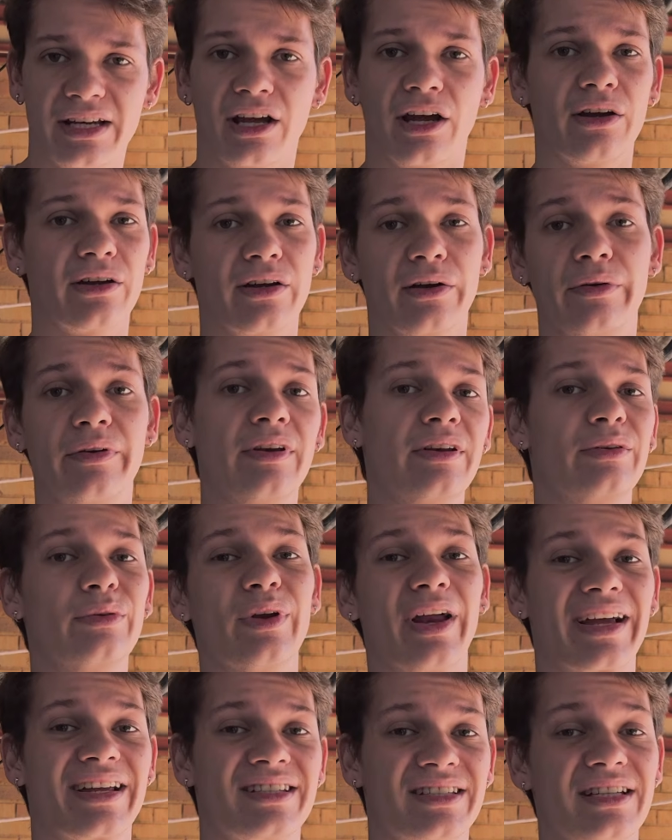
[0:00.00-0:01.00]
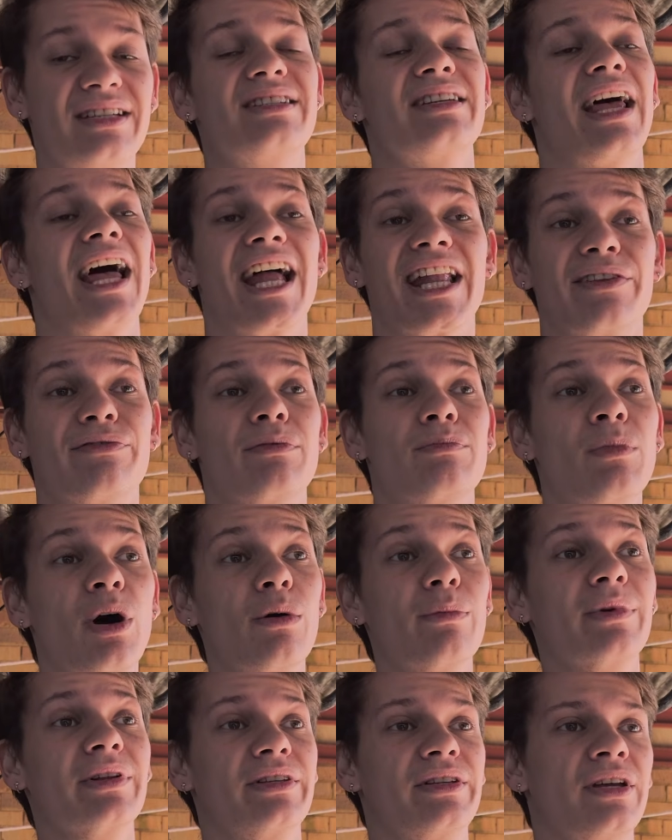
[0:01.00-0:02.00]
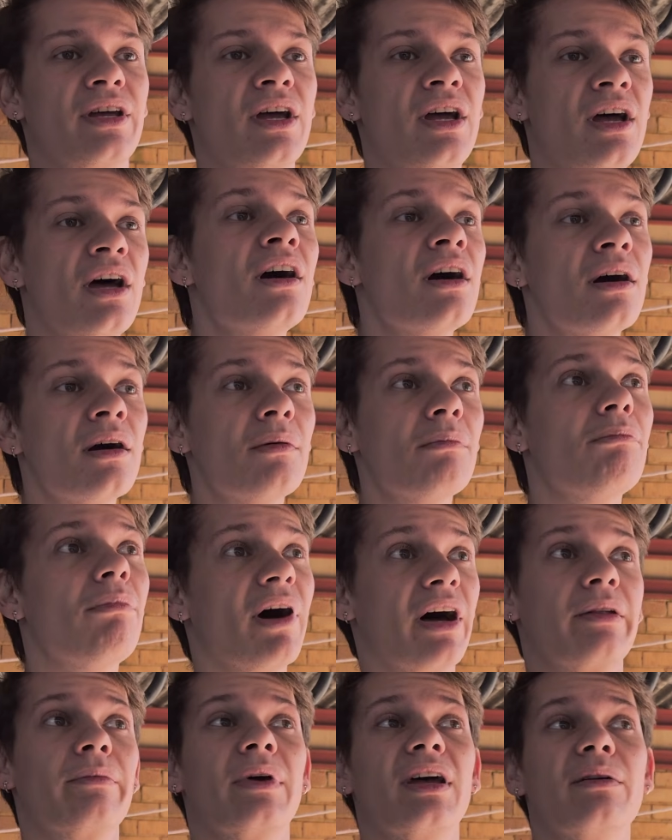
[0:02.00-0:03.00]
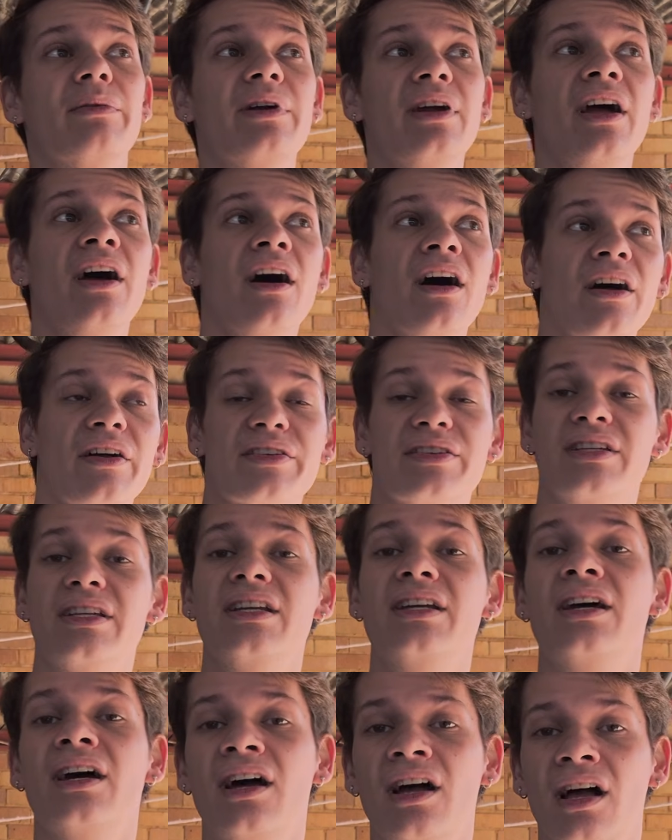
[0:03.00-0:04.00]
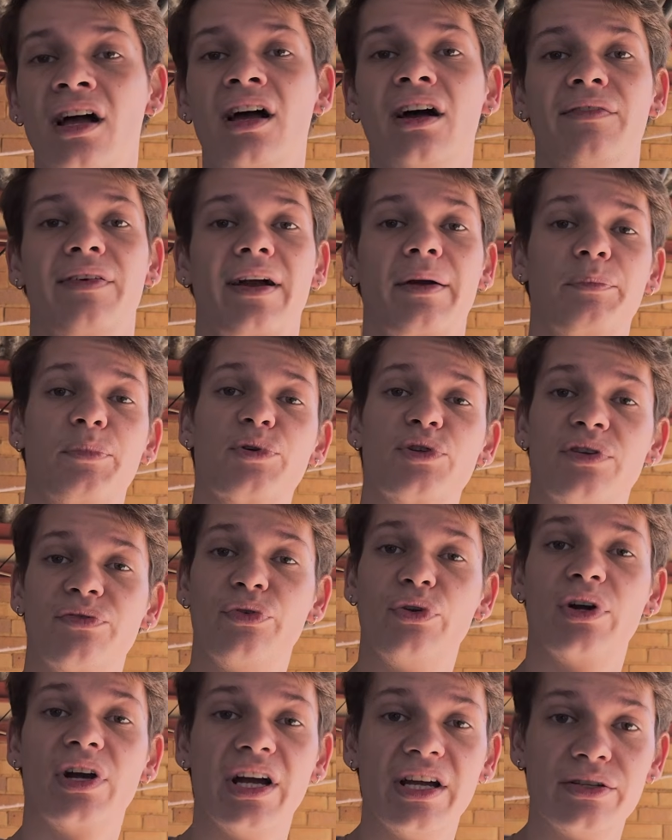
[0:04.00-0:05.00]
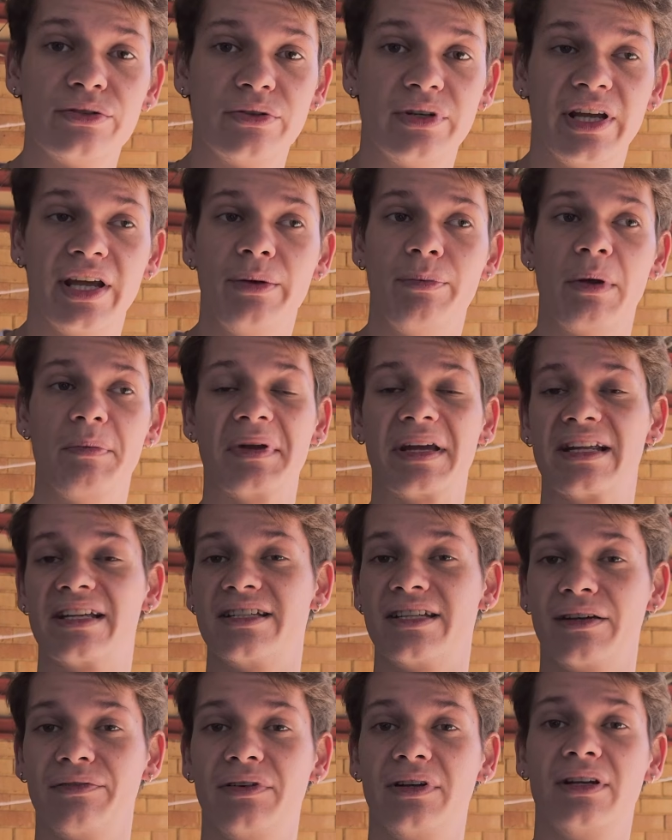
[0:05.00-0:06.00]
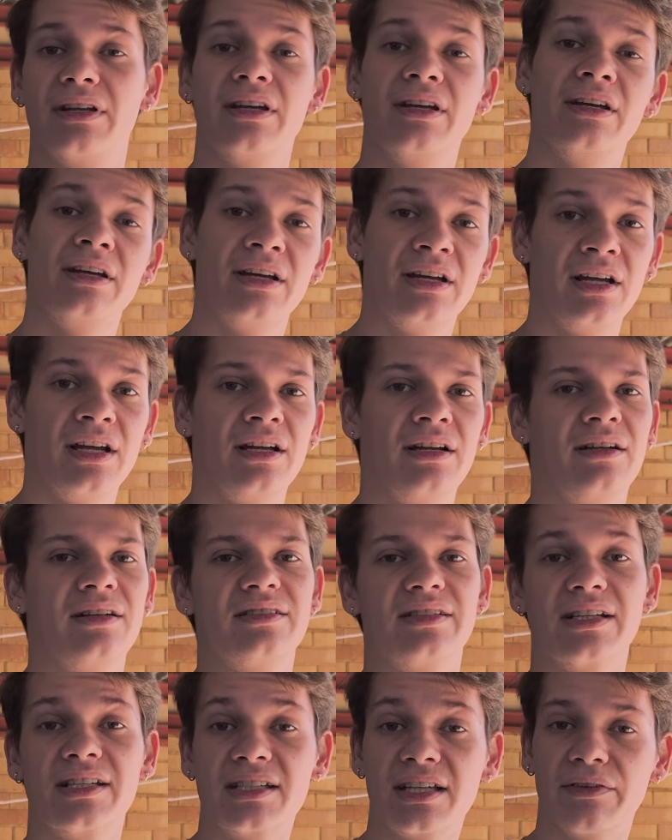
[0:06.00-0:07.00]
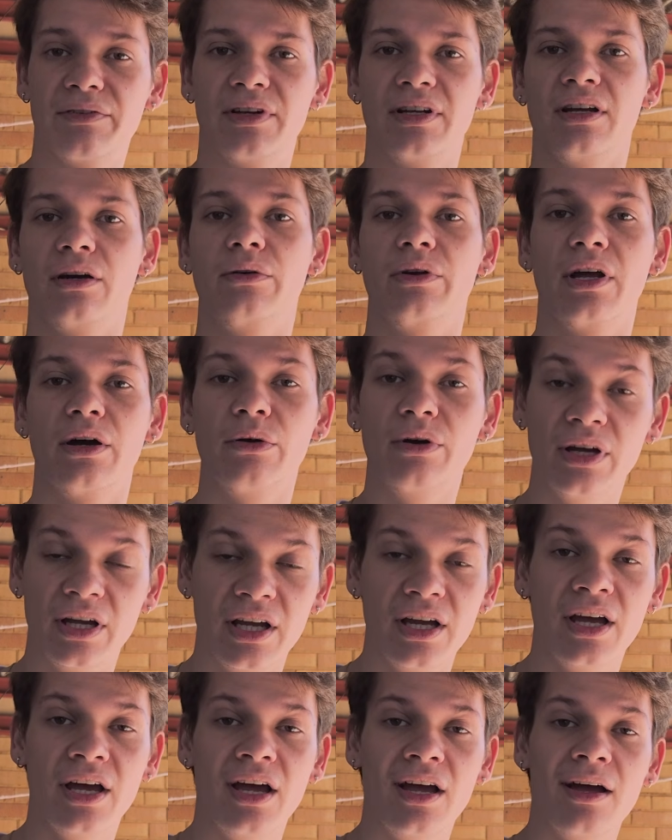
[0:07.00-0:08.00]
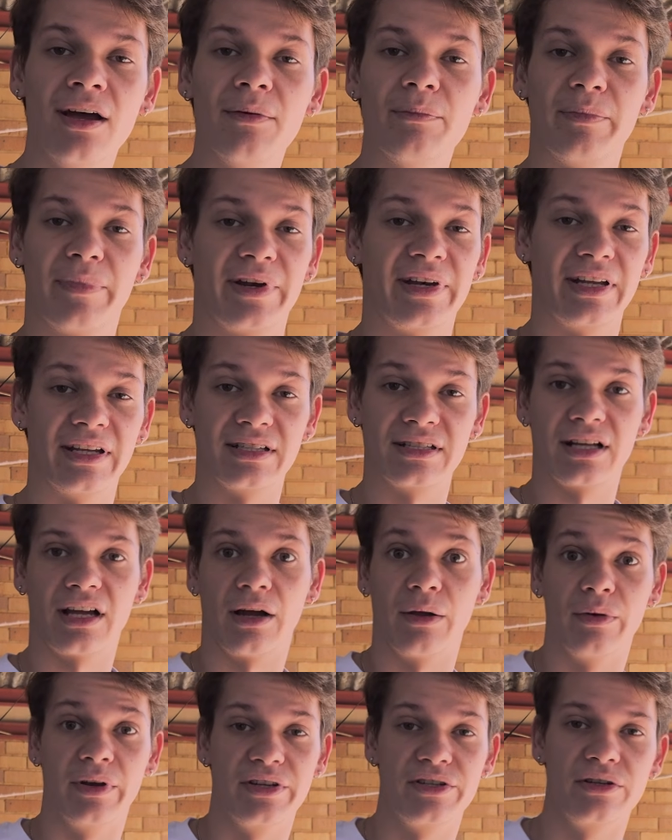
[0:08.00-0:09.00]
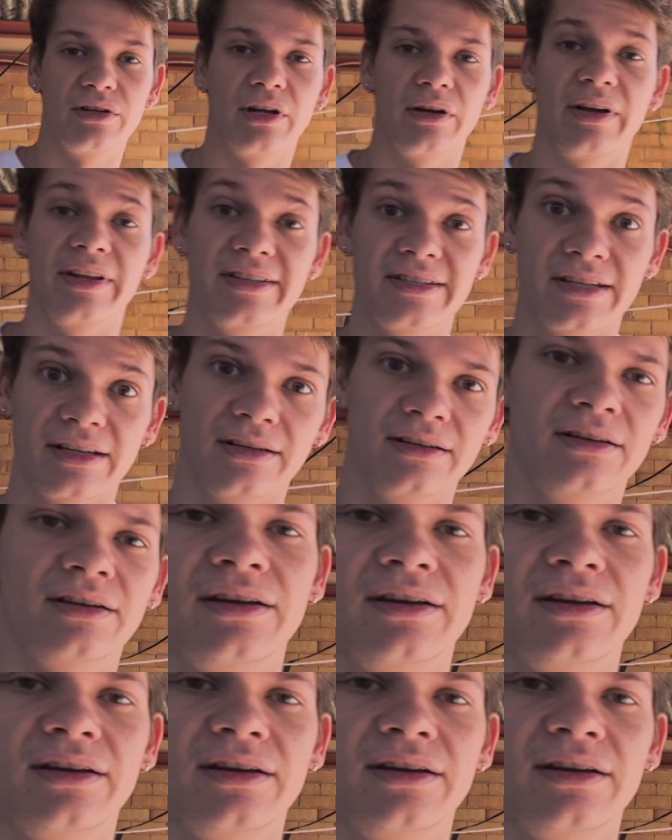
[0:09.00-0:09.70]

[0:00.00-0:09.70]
I can only do like 6 at the moment. But maybe I'll see, push it for you guys today, maybe get 7, 6, 7, oh no. But yes, I'll let you know, let's see.